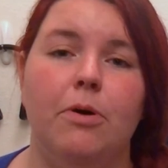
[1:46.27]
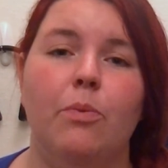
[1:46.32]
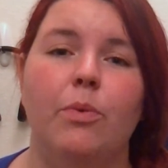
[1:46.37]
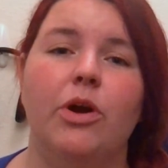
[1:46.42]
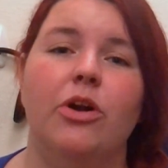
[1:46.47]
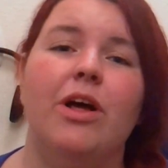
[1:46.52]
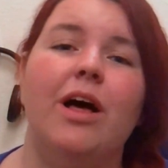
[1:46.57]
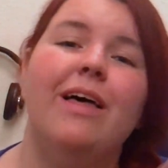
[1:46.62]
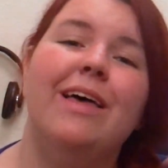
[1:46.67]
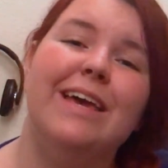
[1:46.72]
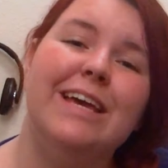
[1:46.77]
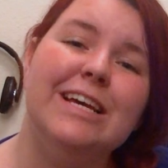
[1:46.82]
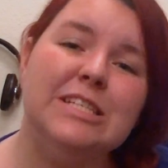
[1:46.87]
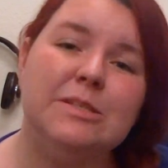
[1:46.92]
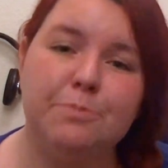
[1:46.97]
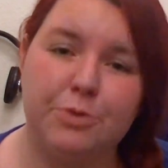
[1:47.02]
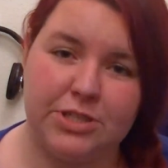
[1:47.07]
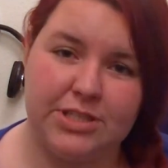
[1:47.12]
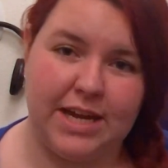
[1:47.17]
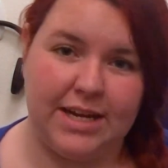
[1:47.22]
But Weird Al
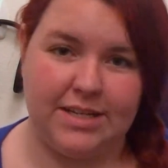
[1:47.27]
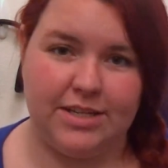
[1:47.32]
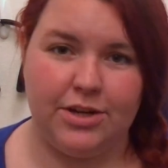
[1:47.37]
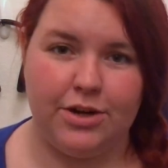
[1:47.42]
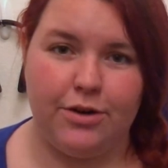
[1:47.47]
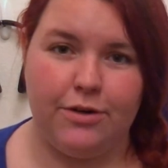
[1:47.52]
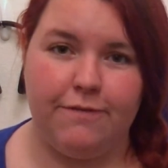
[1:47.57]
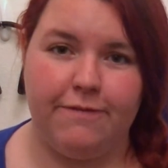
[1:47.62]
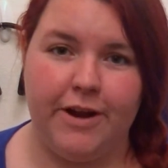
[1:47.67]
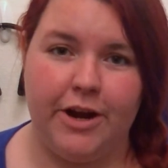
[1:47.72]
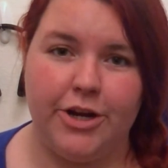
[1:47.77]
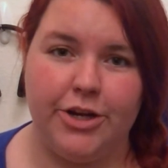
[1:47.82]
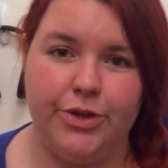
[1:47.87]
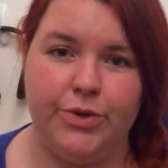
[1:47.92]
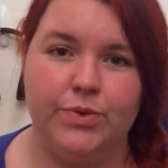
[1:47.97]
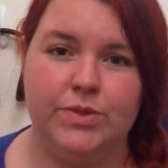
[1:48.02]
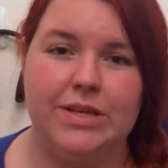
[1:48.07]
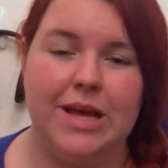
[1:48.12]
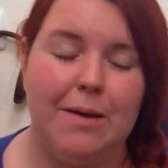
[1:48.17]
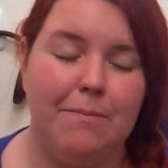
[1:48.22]
is protected under fair
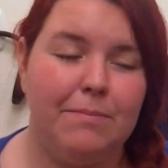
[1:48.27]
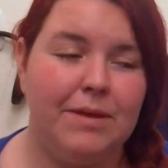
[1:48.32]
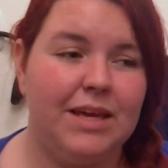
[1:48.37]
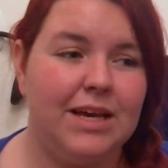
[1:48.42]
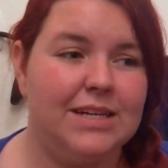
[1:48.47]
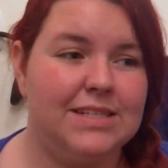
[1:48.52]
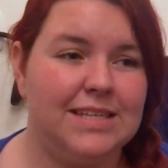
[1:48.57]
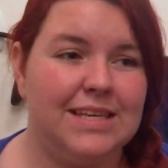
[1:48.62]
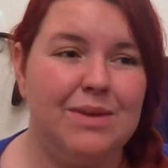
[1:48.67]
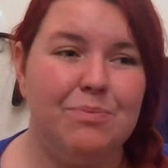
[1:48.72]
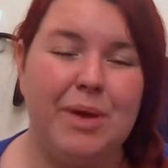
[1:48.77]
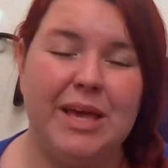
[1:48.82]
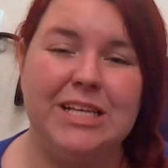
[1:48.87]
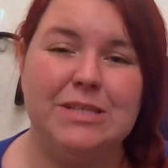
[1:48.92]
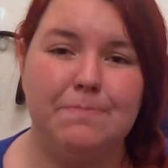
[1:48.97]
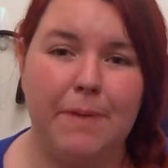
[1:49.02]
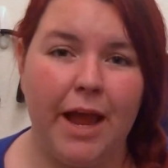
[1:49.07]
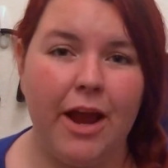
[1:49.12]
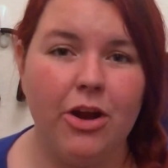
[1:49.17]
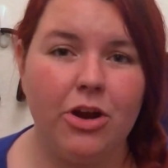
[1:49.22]
use because he
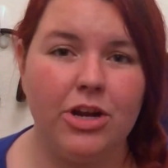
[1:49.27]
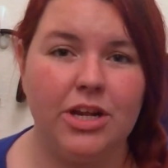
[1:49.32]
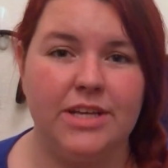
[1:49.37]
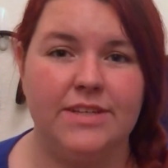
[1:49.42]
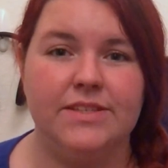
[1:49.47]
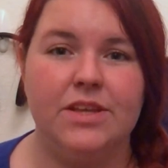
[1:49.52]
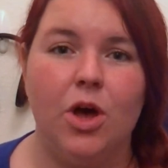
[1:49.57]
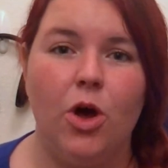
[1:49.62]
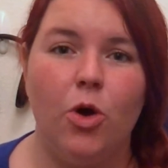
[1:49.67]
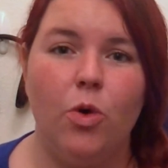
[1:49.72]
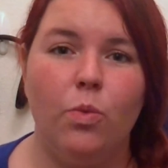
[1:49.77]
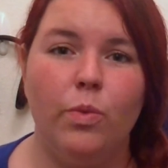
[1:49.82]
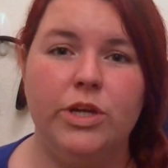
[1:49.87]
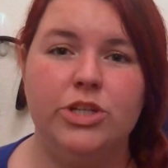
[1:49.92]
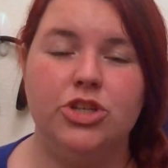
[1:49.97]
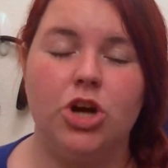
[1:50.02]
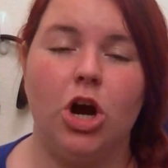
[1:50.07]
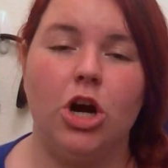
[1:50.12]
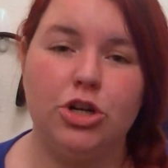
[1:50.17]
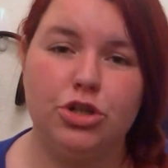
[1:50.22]
makes parodies,
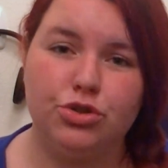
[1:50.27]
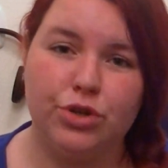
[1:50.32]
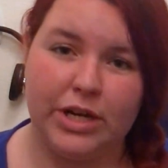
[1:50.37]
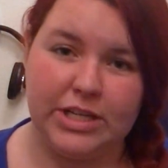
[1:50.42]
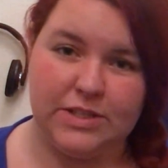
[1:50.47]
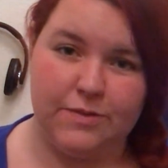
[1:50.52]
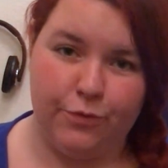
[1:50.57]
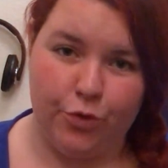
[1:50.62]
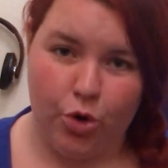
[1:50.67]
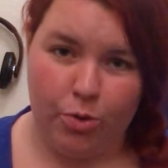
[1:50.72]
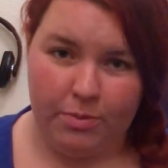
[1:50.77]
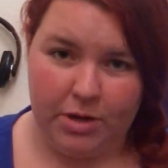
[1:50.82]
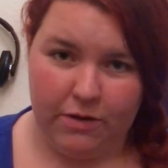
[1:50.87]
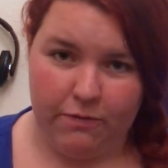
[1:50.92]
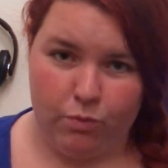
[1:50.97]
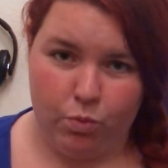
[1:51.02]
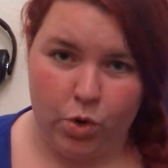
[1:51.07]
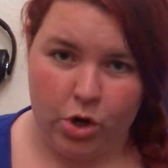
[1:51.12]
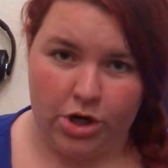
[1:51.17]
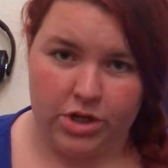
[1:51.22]
which are
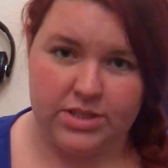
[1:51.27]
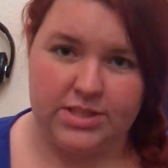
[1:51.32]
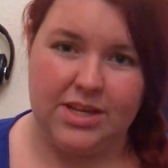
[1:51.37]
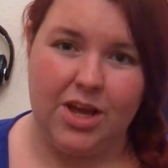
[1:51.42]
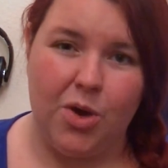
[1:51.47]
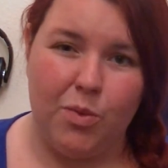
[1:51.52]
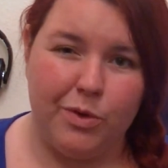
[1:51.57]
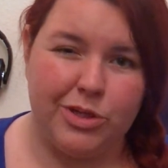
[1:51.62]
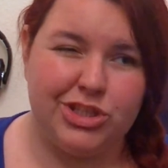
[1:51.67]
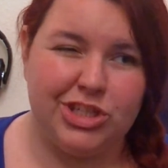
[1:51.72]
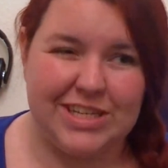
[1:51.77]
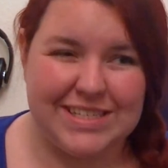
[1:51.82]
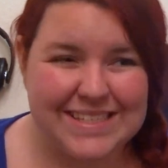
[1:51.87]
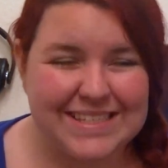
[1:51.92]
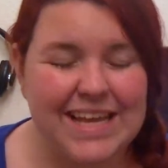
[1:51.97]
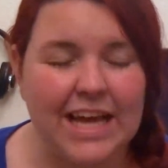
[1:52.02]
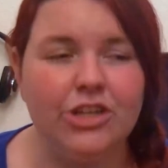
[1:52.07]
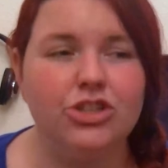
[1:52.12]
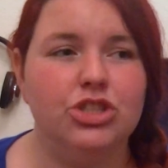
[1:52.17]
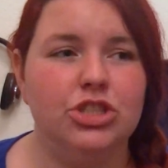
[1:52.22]
transformative works, which
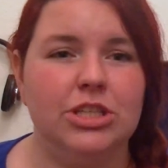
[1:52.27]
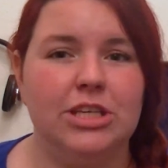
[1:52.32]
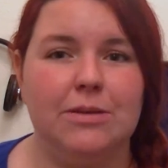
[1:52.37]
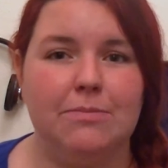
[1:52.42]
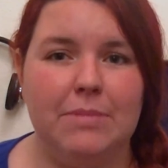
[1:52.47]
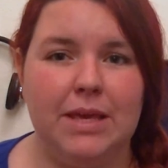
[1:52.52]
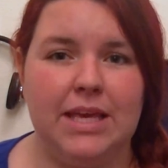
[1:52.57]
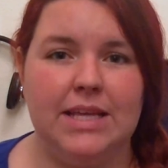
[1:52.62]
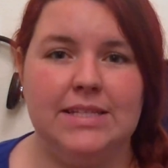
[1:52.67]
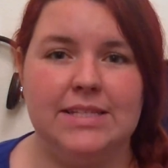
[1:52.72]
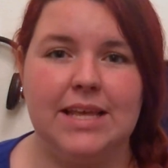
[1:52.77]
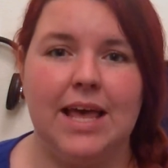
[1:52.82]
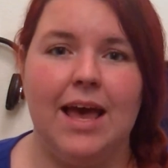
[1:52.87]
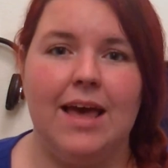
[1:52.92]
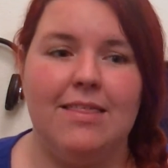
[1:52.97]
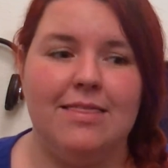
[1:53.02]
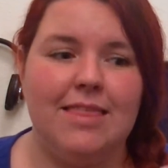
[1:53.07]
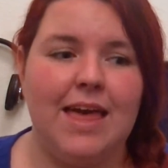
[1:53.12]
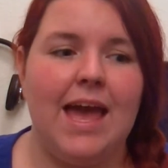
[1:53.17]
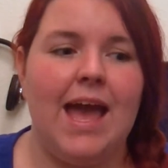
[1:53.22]
essentially means
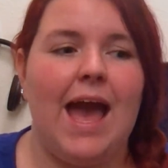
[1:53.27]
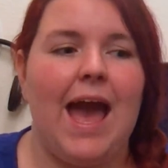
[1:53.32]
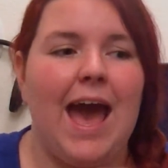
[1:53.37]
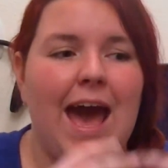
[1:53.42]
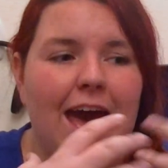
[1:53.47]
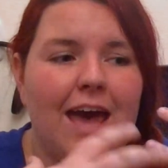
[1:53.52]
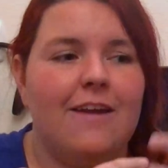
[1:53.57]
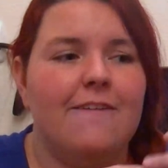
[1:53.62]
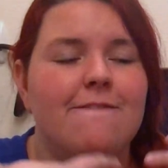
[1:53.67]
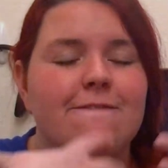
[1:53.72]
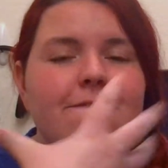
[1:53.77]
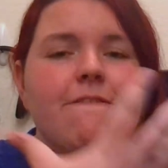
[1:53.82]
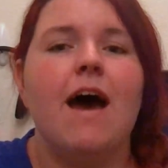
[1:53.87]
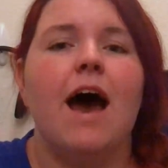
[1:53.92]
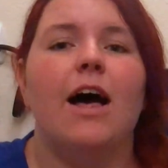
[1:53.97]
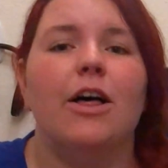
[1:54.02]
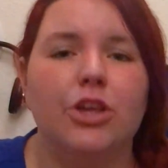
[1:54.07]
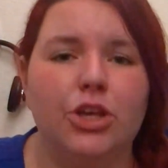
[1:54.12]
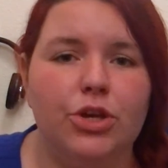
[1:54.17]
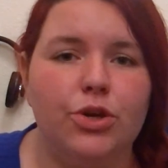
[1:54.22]
they add
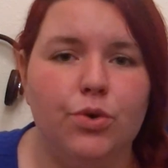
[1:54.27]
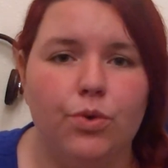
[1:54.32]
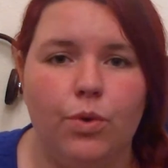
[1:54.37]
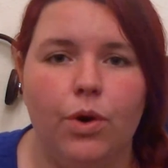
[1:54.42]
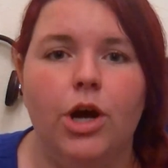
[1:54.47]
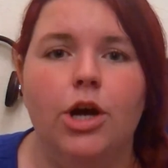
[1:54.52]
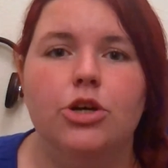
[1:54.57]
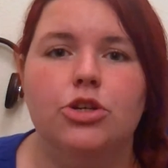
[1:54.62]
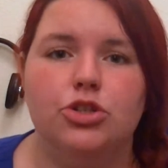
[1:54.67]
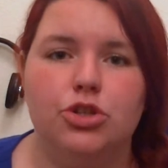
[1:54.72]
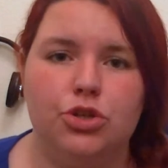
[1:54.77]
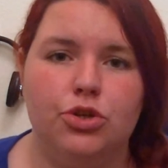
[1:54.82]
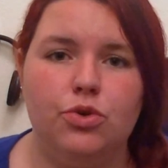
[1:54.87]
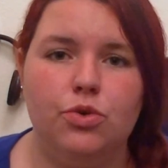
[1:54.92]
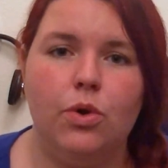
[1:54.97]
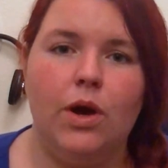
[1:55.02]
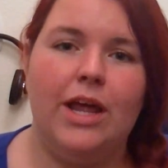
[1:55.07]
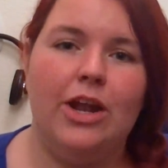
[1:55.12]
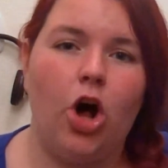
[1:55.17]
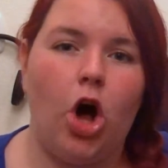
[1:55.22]
value
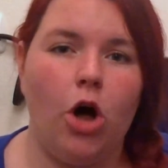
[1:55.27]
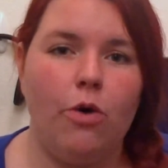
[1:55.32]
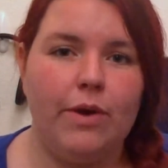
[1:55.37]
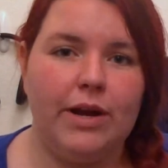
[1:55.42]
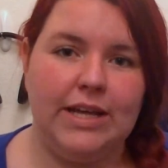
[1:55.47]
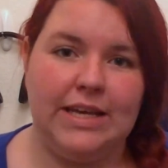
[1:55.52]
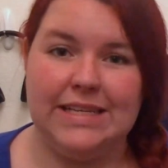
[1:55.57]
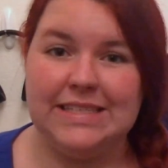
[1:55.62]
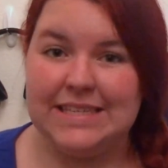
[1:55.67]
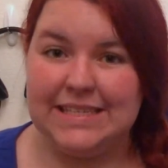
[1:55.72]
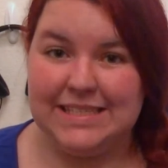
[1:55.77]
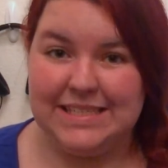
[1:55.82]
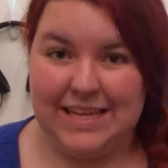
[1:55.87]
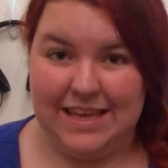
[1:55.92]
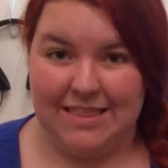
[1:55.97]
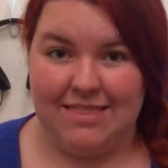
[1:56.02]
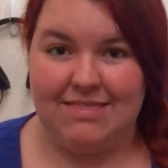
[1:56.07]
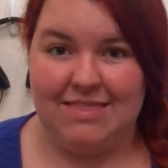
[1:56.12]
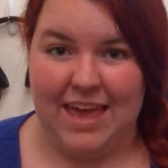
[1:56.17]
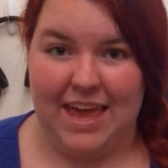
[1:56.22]
to an already
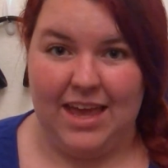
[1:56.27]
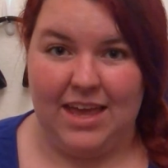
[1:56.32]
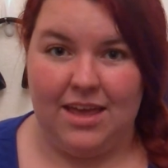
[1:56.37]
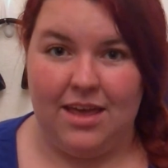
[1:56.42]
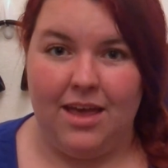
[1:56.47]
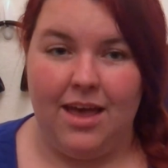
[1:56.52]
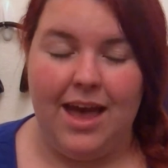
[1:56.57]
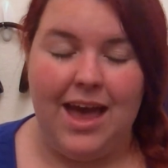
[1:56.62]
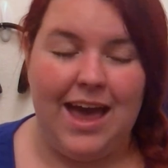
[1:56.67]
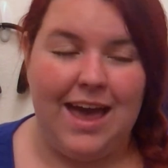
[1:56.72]
existing thing.